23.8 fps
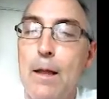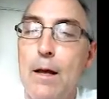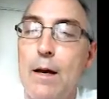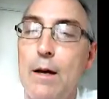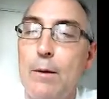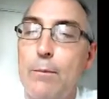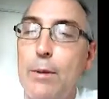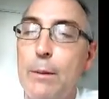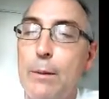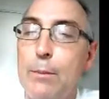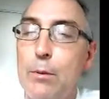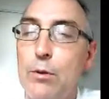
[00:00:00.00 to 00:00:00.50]

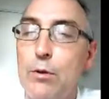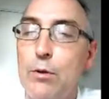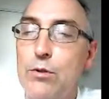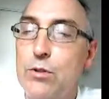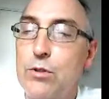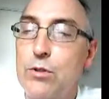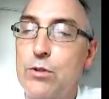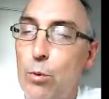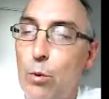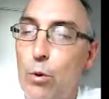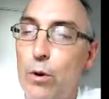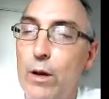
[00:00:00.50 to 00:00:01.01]
people who
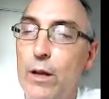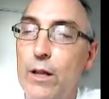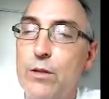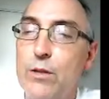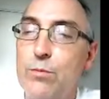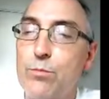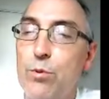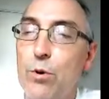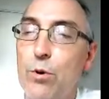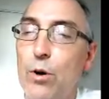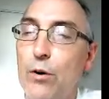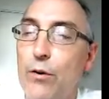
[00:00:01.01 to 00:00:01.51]
supported his
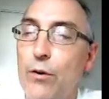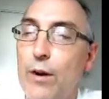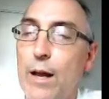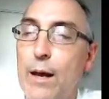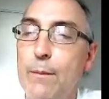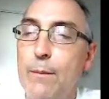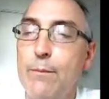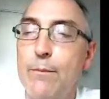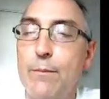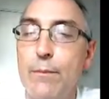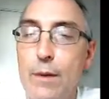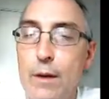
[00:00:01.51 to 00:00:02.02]

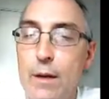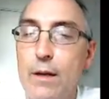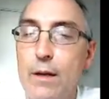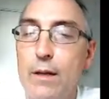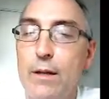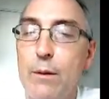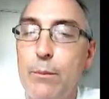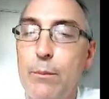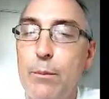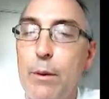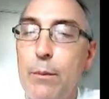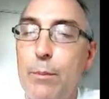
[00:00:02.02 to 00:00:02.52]
program
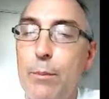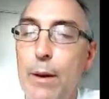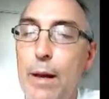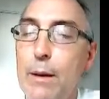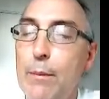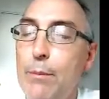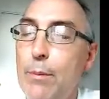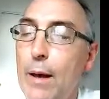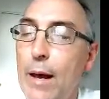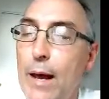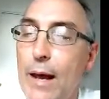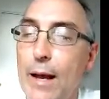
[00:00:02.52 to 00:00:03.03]
to be paid
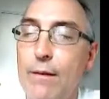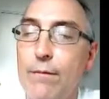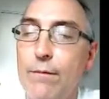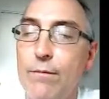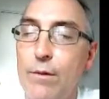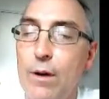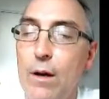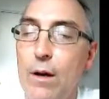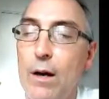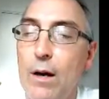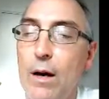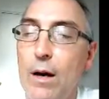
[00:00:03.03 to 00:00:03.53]
back
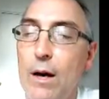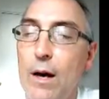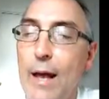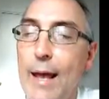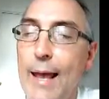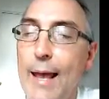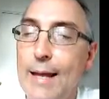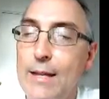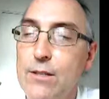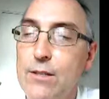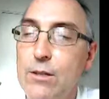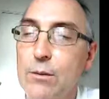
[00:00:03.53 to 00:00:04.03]

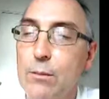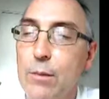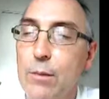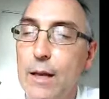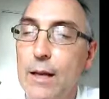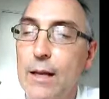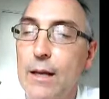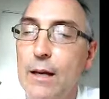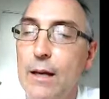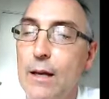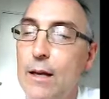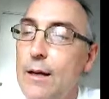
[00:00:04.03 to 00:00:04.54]

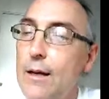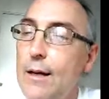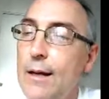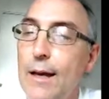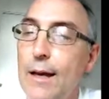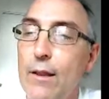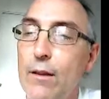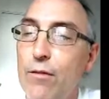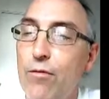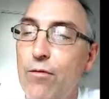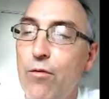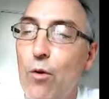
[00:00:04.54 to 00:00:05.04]
handsomely in
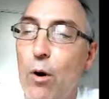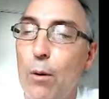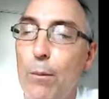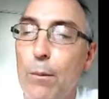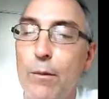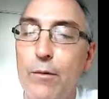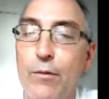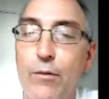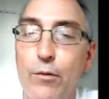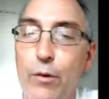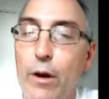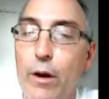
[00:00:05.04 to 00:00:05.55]
the form
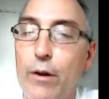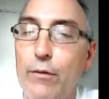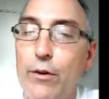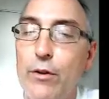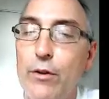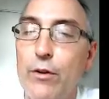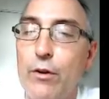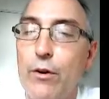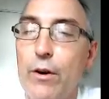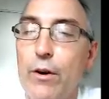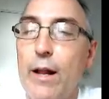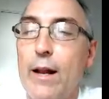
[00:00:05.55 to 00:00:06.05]
of great
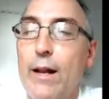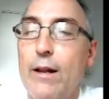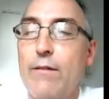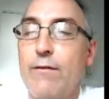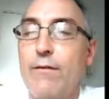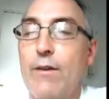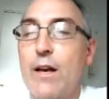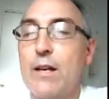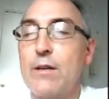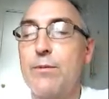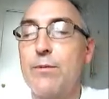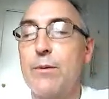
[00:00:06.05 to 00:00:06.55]
return on
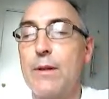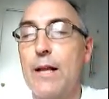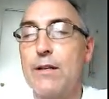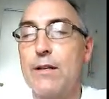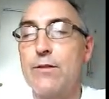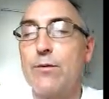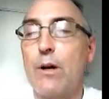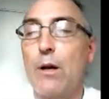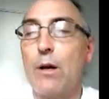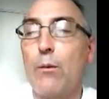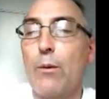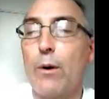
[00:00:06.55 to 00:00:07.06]
investment.
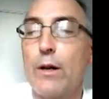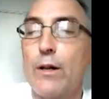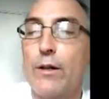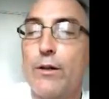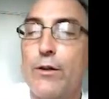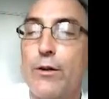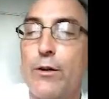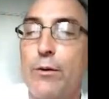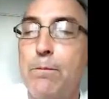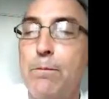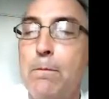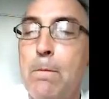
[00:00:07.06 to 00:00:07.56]
That's what I want to
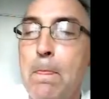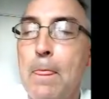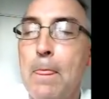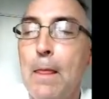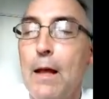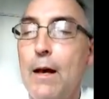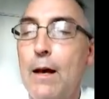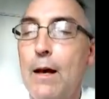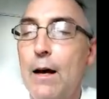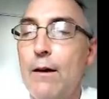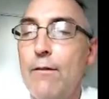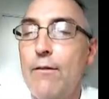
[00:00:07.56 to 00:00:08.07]
do.
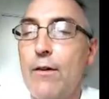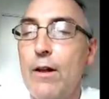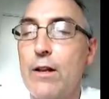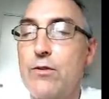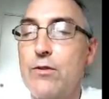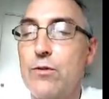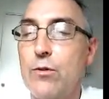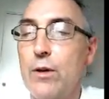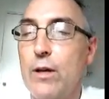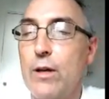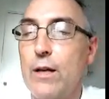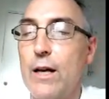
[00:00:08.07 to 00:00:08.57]

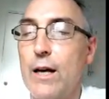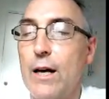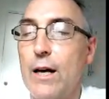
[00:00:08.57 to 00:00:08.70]
Eventually,